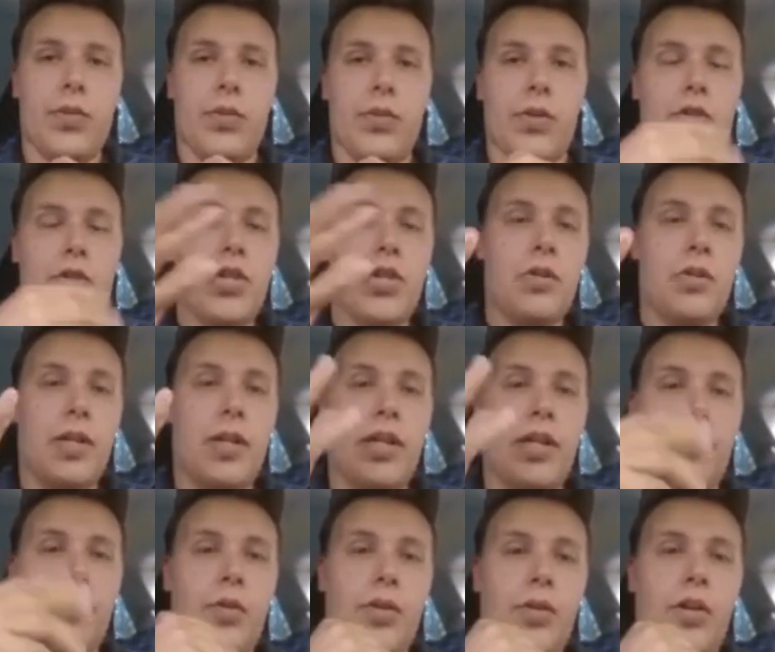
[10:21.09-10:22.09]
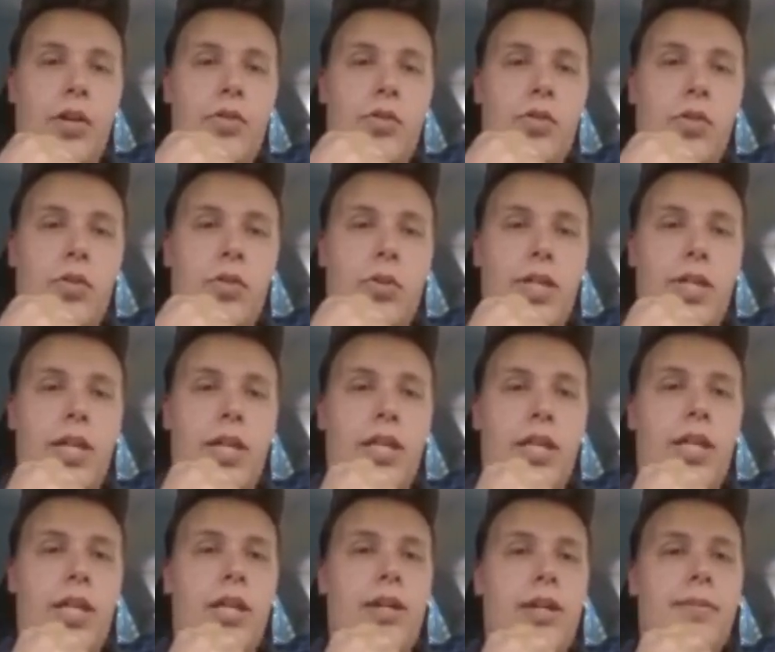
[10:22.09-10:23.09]
or a changing magnetic field can also create
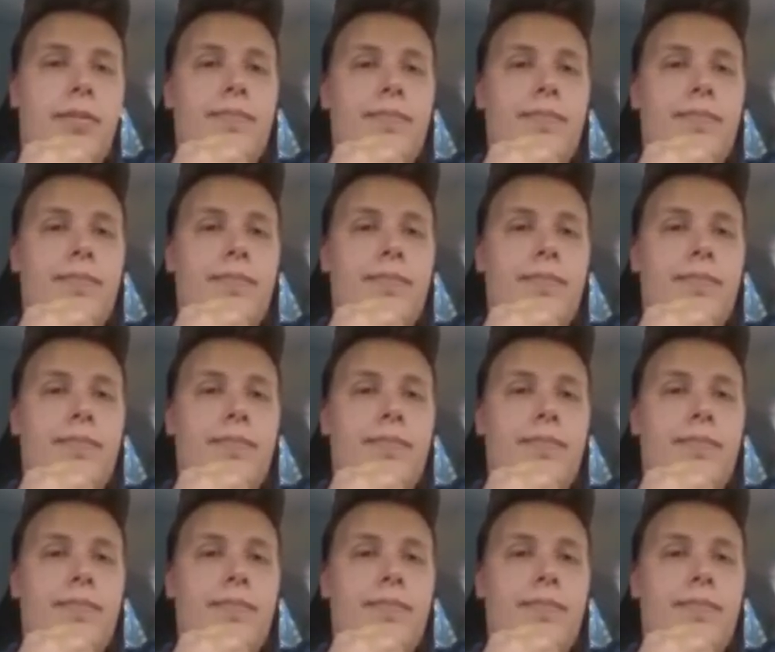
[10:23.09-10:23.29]
an